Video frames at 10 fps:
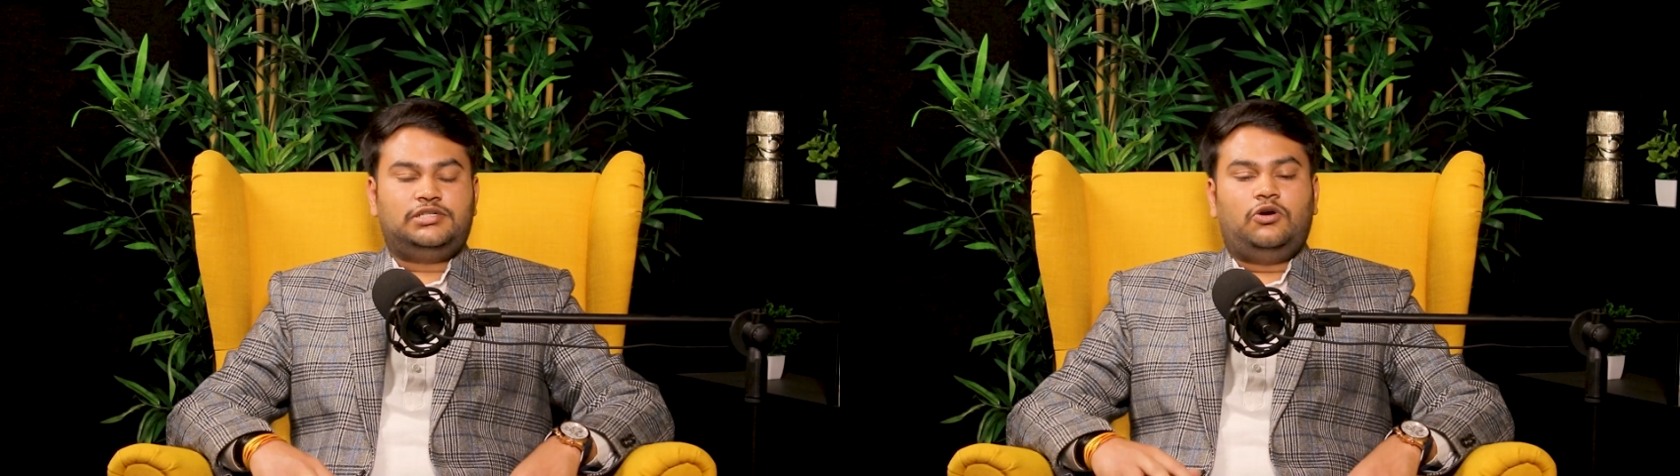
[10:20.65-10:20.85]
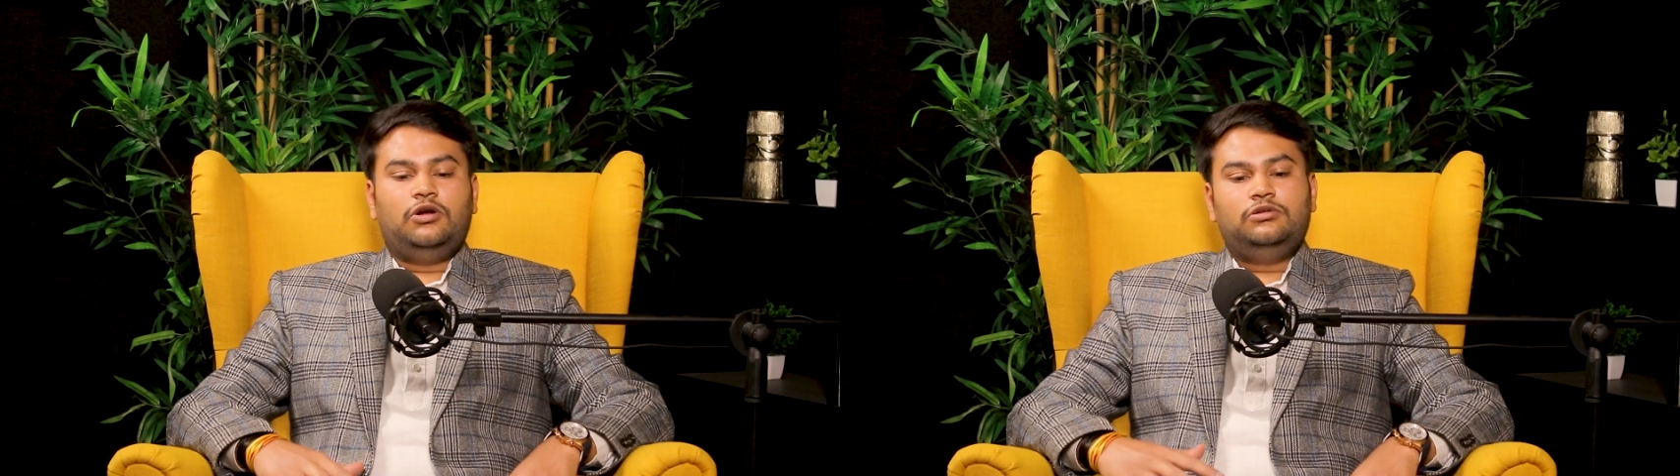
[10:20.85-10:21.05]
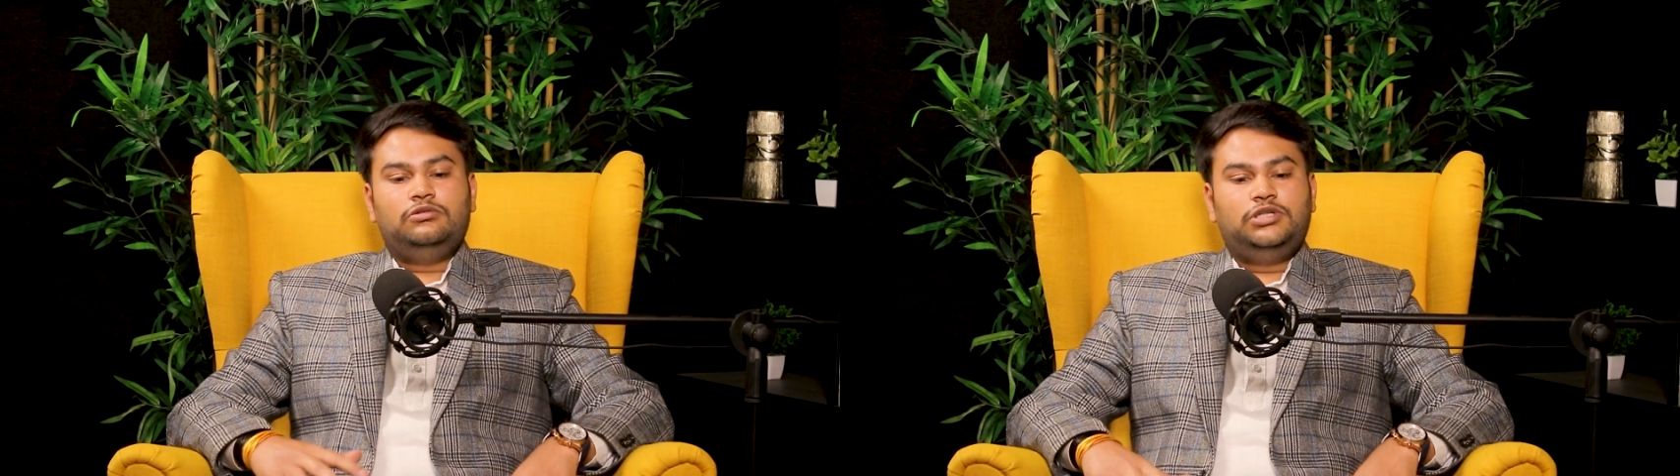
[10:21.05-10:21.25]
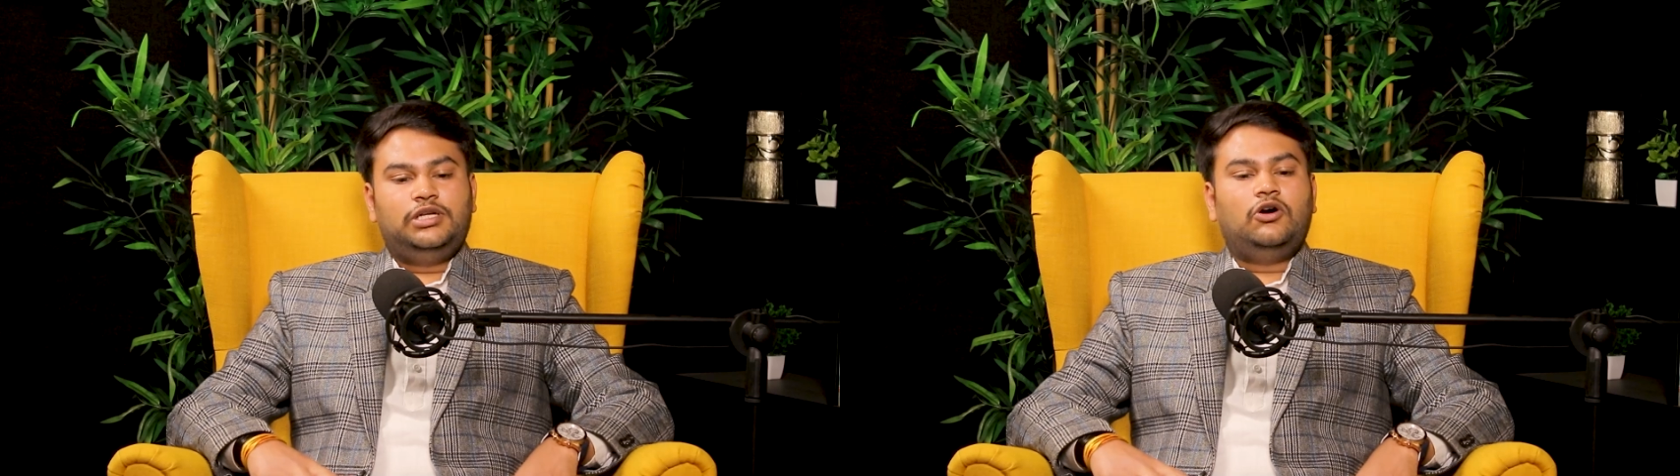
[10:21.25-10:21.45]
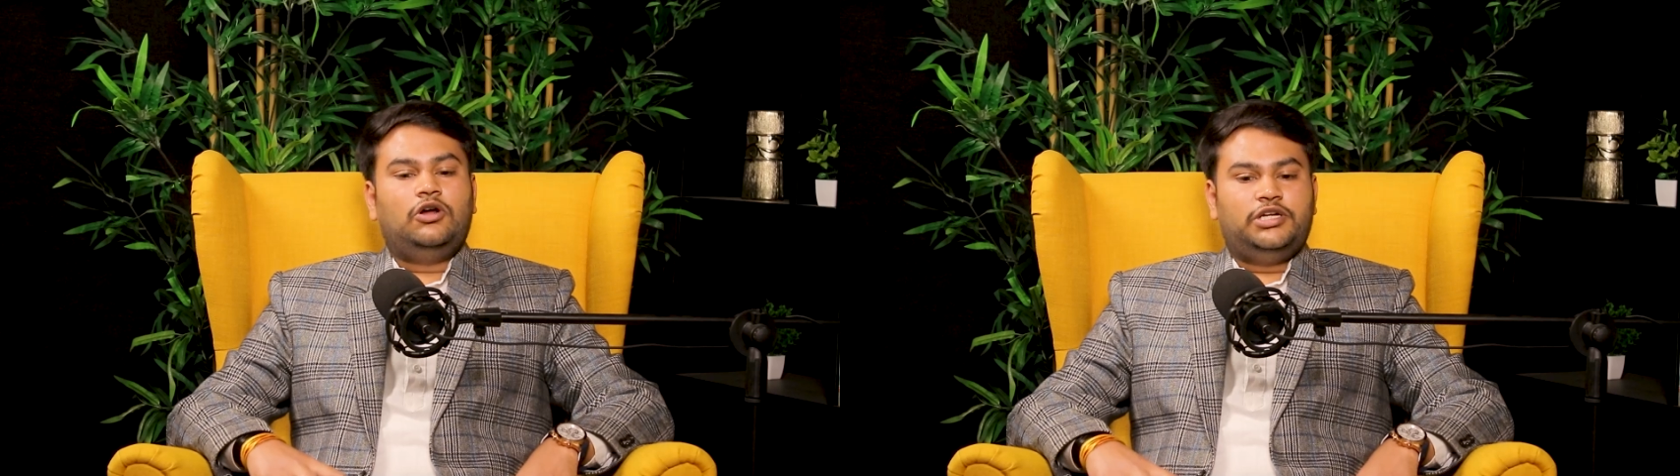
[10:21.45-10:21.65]
Although the
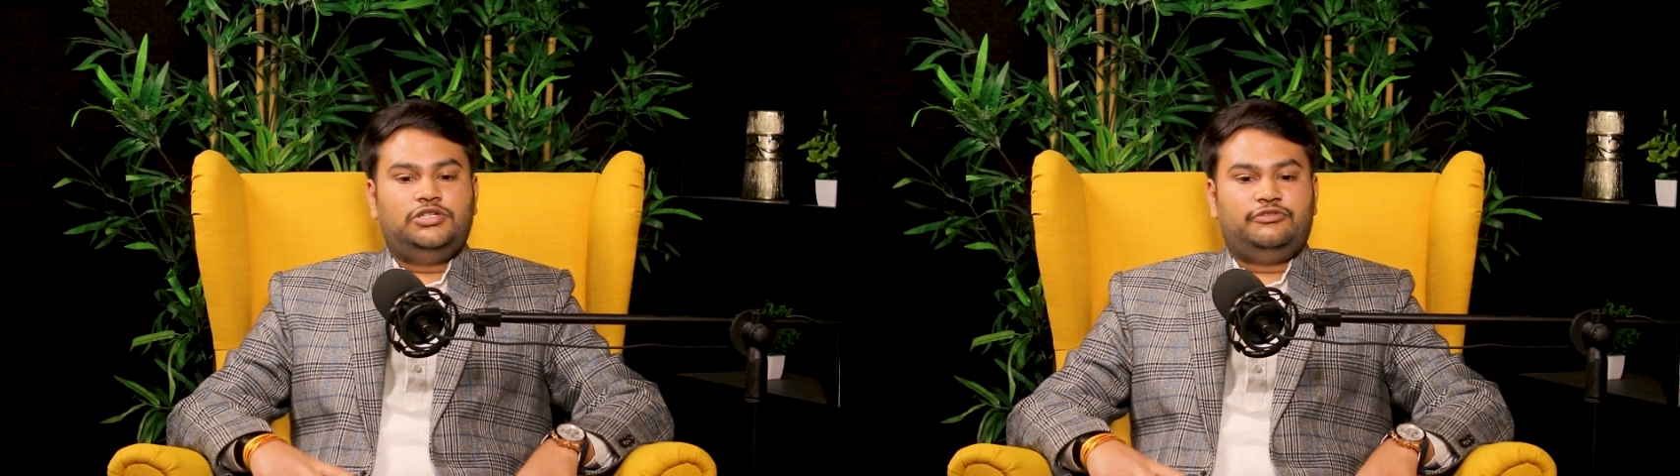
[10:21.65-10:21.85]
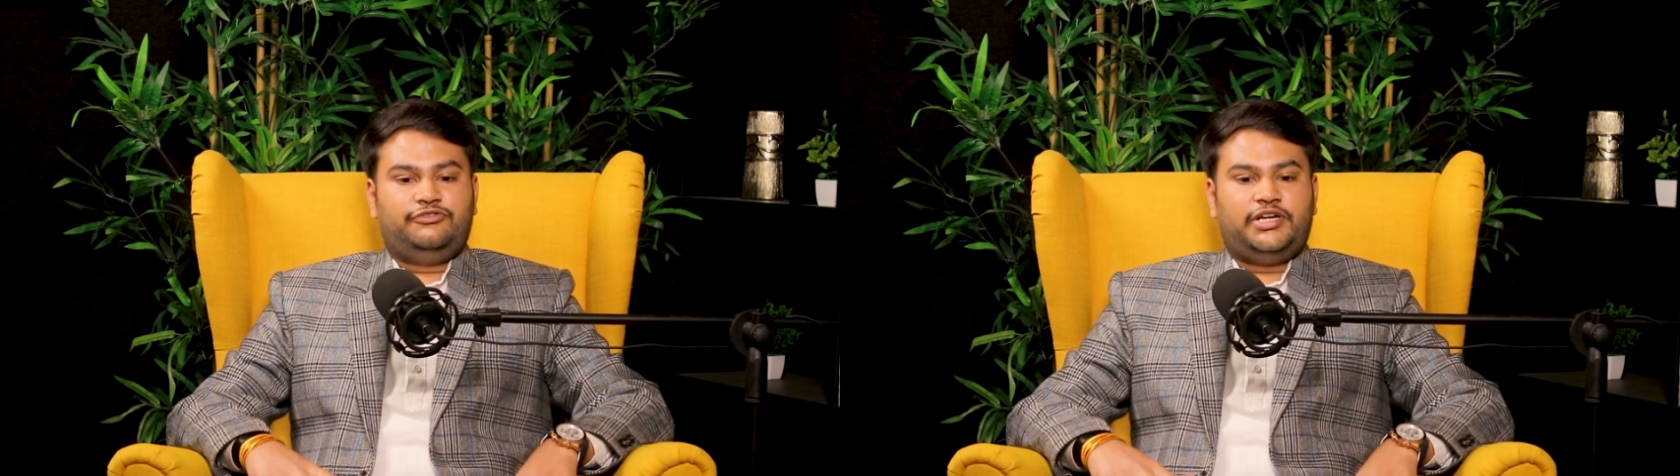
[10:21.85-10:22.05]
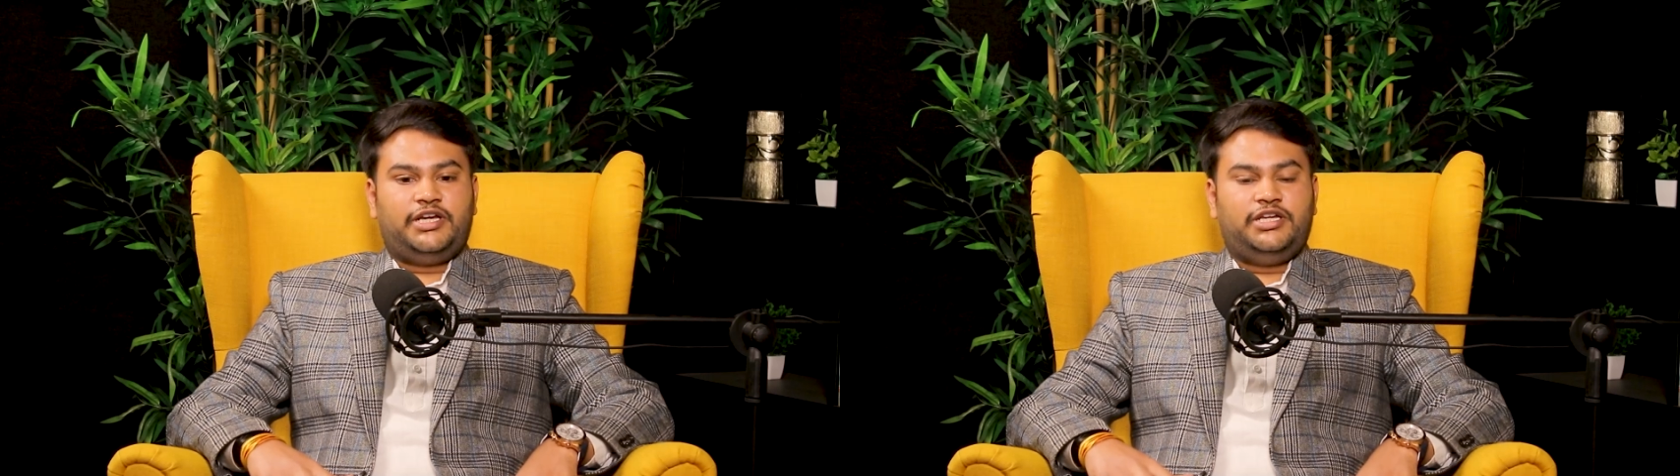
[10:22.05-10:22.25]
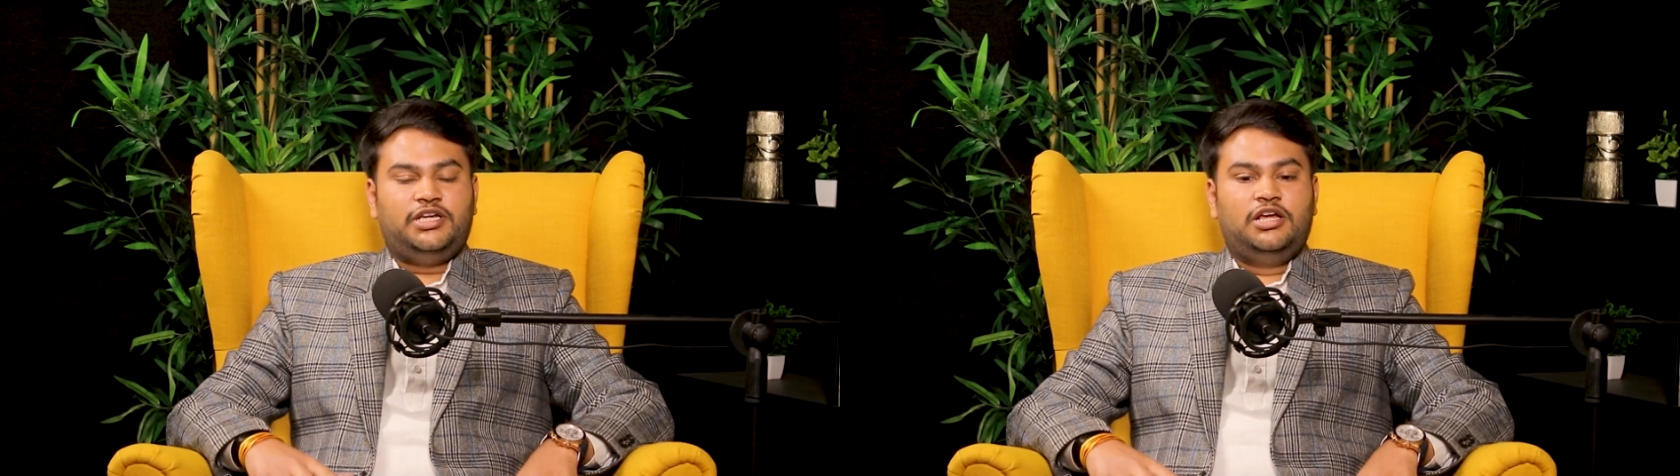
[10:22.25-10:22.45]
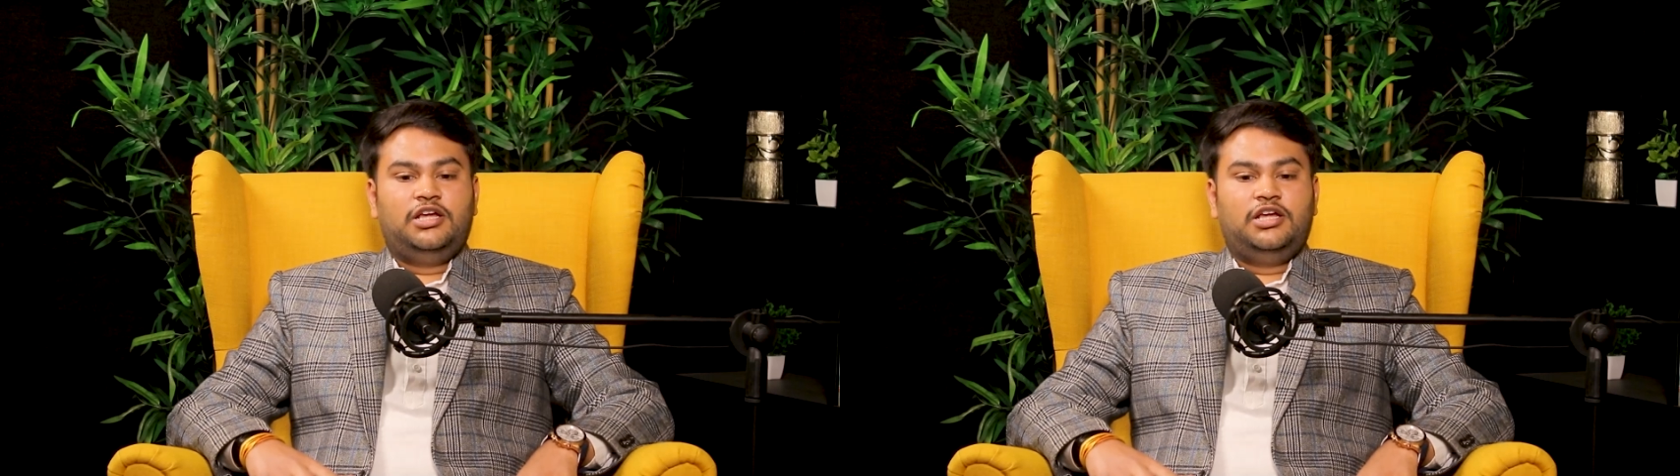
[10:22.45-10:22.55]
knowledge of AI